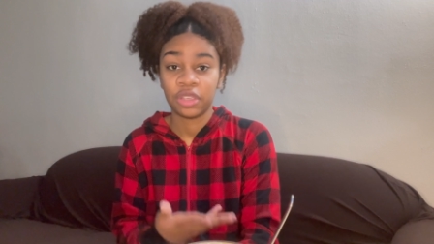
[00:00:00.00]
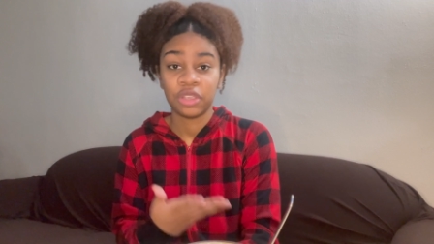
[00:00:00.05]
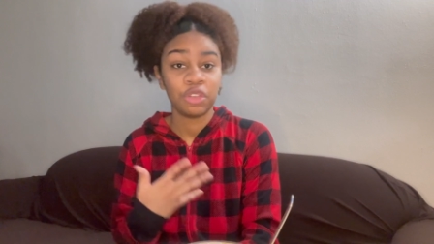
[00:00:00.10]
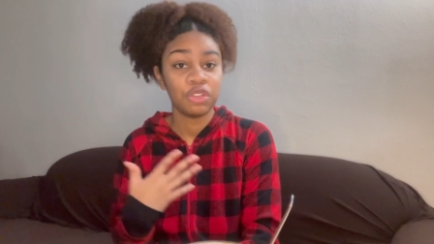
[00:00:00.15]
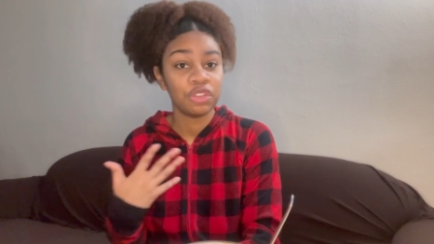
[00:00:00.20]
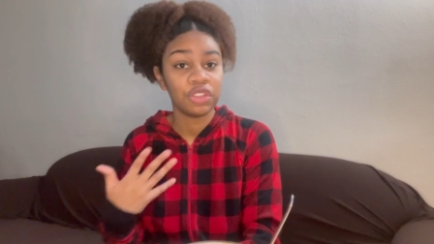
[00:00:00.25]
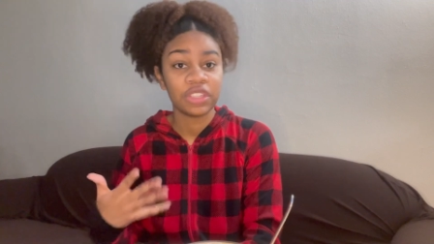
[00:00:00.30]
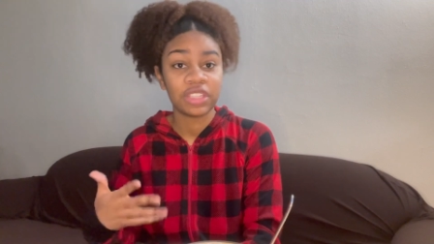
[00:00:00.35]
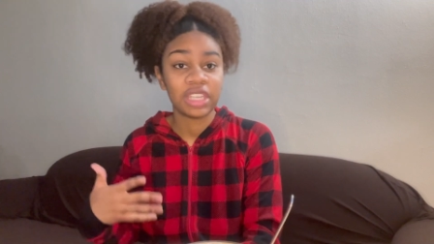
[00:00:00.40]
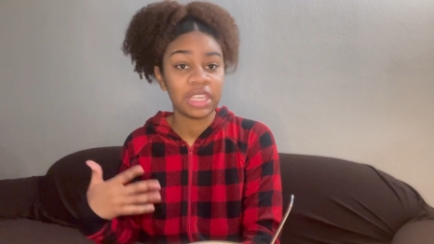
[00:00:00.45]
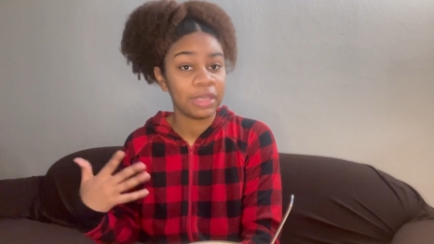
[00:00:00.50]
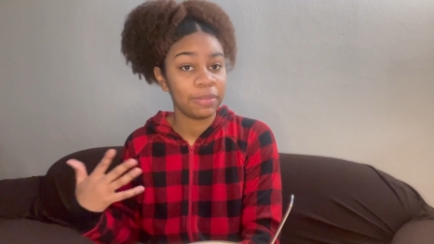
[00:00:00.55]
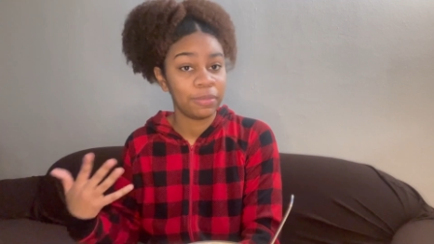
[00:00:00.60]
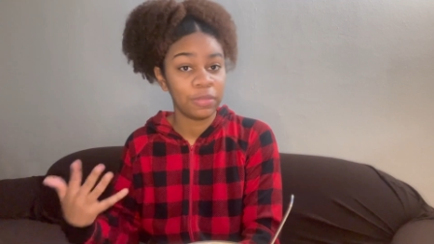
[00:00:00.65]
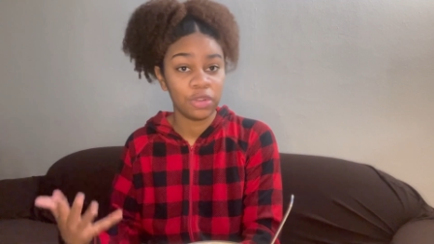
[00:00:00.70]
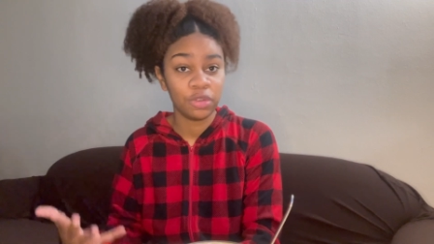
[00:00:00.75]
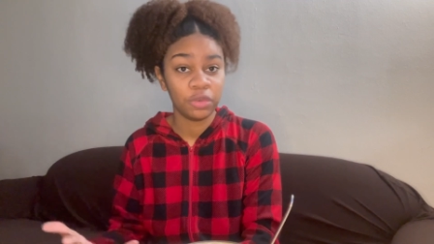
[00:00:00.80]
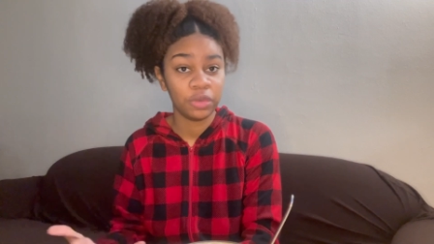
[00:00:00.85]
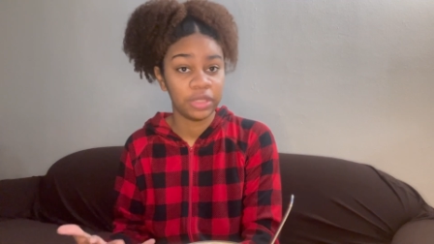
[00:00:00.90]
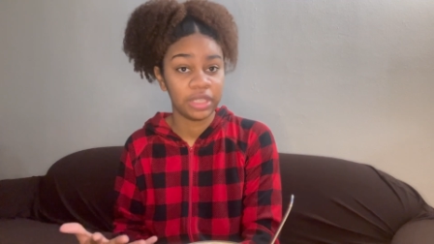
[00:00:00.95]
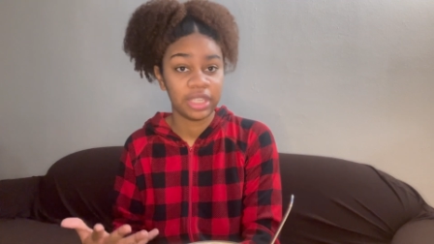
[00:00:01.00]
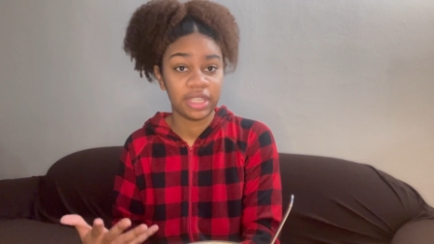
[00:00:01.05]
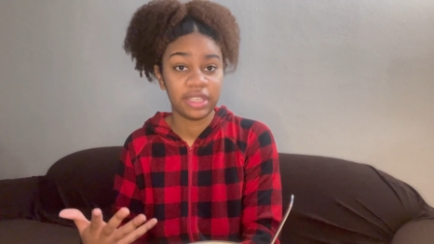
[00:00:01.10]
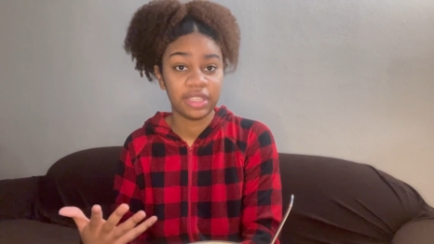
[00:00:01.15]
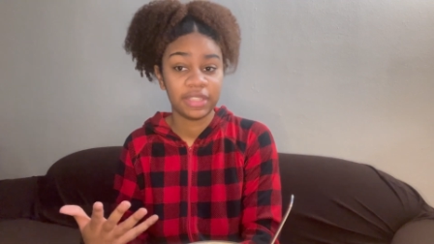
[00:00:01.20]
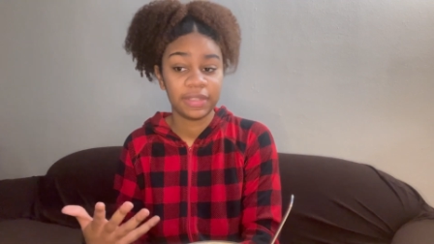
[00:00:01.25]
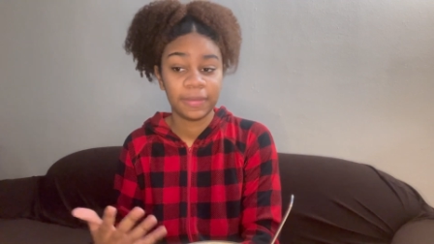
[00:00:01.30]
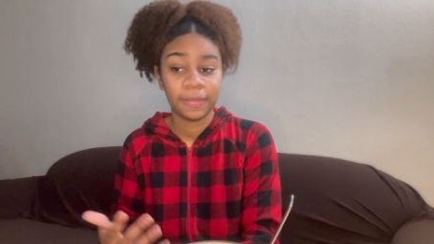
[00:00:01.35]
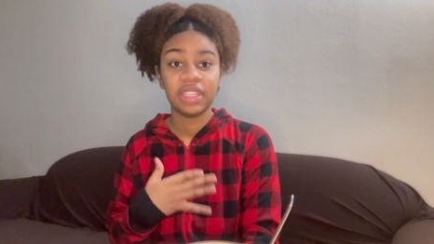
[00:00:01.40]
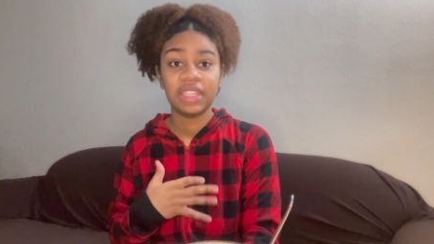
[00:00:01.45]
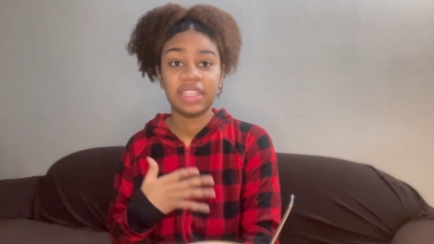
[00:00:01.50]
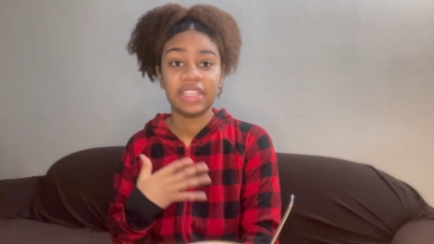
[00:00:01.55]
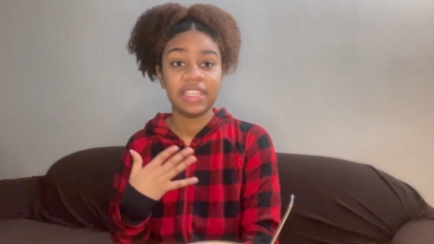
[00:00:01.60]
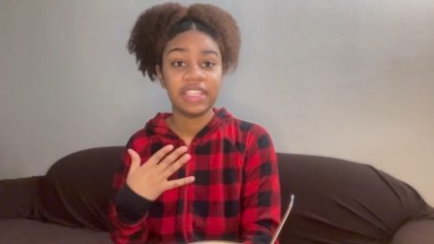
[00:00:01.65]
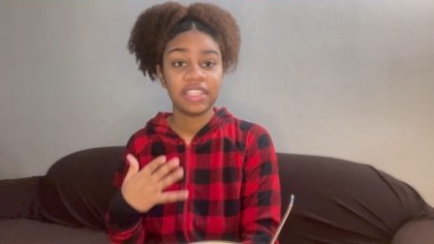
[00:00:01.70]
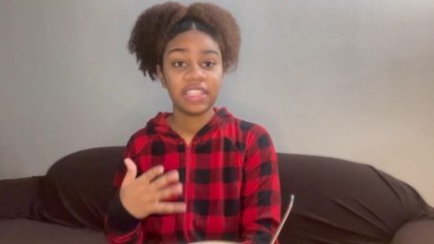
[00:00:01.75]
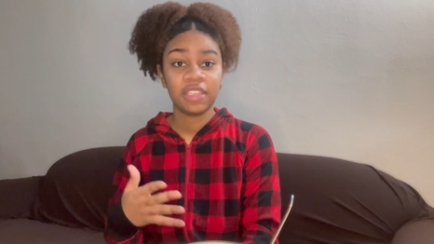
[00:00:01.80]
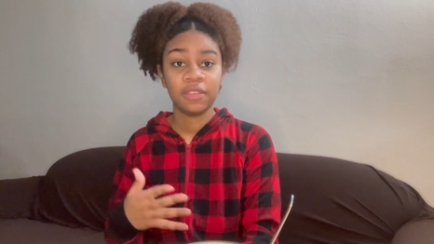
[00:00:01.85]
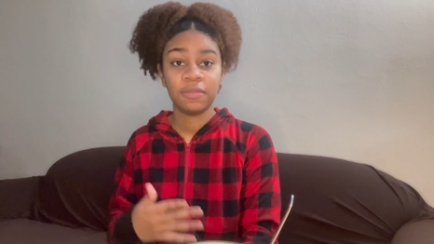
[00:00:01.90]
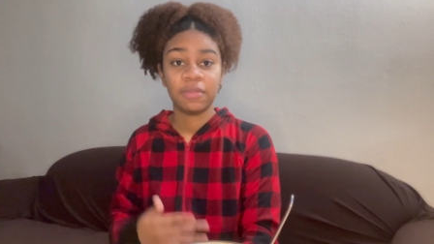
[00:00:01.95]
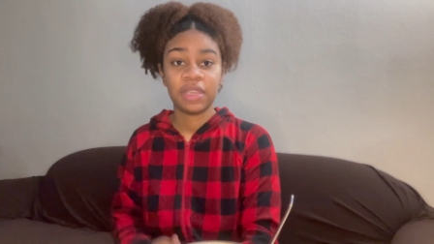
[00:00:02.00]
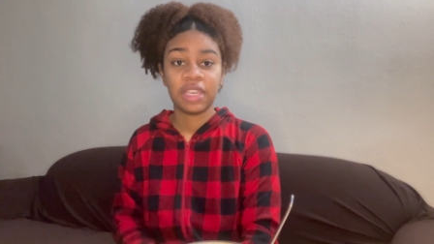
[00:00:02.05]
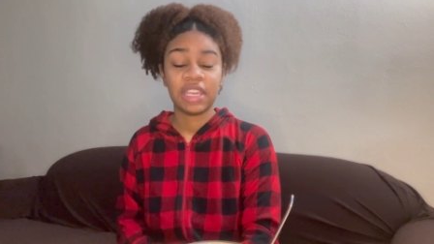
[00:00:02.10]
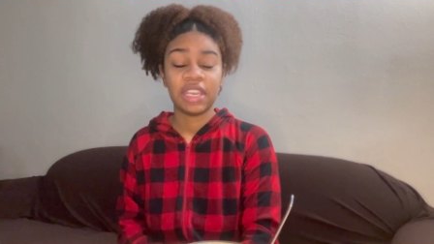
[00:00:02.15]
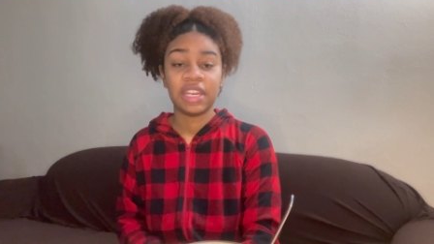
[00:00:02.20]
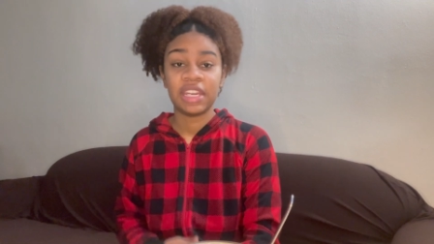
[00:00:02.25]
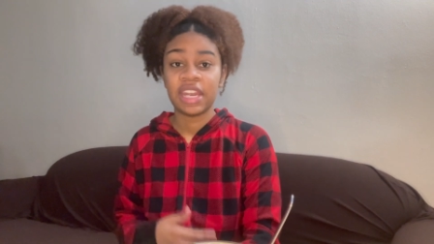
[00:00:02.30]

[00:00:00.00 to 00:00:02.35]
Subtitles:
You just keep doing it. This could be